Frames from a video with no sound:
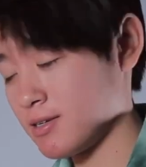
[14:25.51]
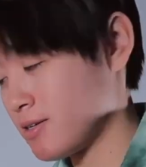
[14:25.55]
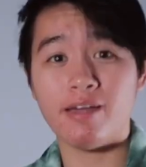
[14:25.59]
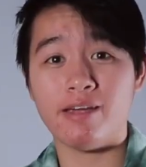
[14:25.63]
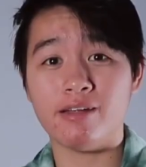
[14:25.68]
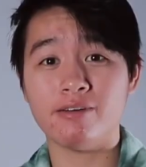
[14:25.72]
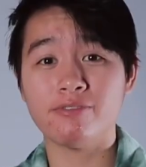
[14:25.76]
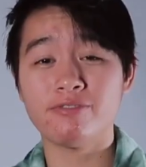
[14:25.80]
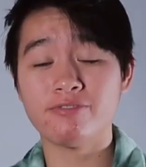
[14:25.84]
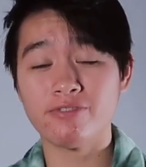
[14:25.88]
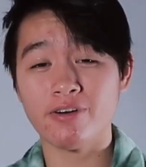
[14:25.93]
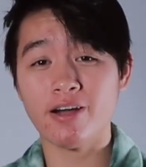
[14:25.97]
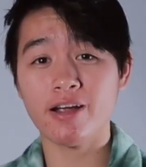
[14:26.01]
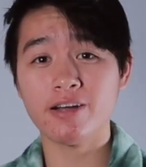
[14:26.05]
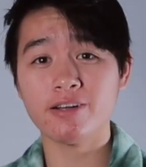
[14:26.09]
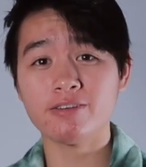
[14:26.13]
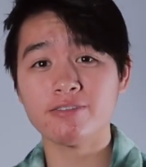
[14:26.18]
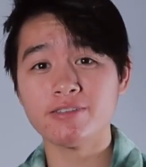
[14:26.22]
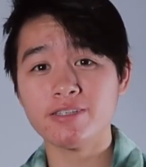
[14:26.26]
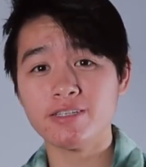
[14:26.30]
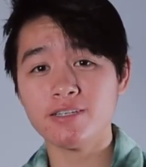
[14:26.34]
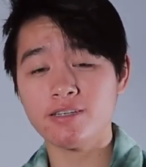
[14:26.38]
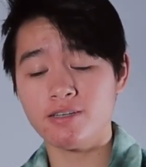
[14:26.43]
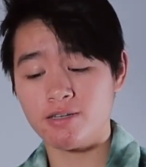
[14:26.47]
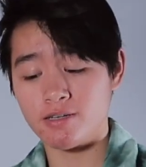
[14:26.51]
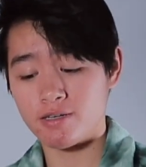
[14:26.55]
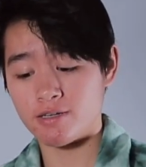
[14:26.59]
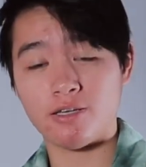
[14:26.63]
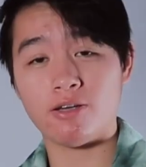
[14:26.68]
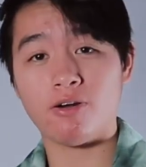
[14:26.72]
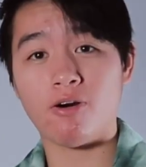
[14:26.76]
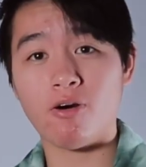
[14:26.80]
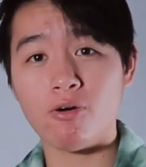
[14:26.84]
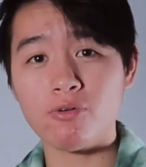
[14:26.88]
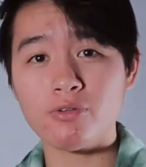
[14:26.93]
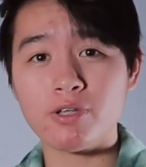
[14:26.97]
And finally,
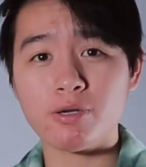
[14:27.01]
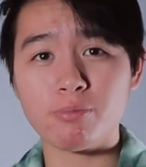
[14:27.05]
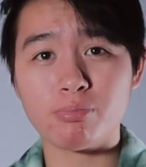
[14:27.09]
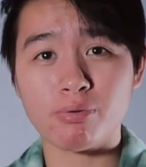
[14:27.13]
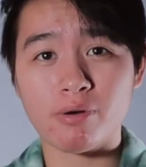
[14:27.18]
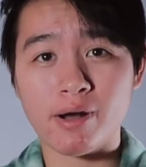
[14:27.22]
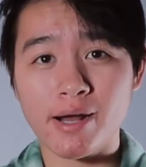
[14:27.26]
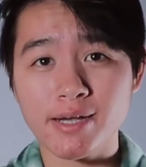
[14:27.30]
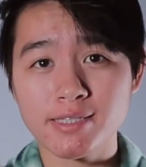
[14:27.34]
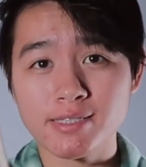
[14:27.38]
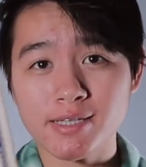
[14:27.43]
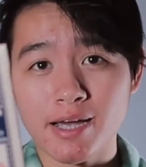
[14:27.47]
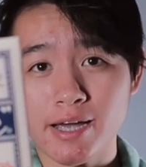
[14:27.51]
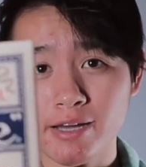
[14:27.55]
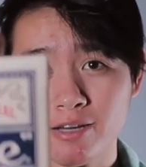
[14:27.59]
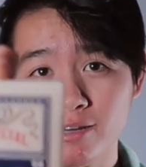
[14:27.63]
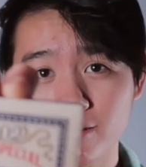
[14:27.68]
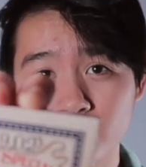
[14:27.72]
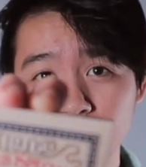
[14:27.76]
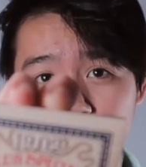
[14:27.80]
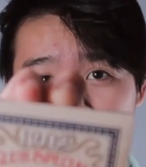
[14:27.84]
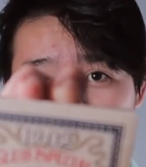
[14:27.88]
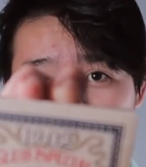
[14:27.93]
the only price I could